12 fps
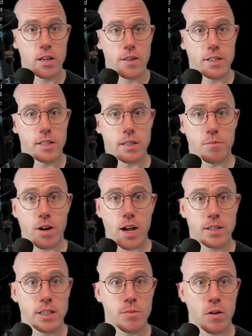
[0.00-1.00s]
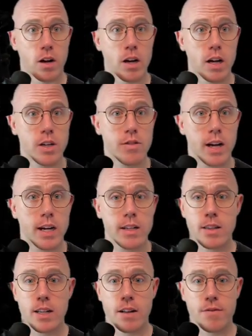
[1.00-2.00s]
This is a proxy smart
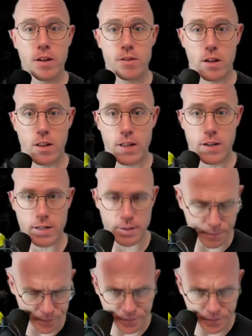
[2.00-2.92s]
contract that I found on Ethereum.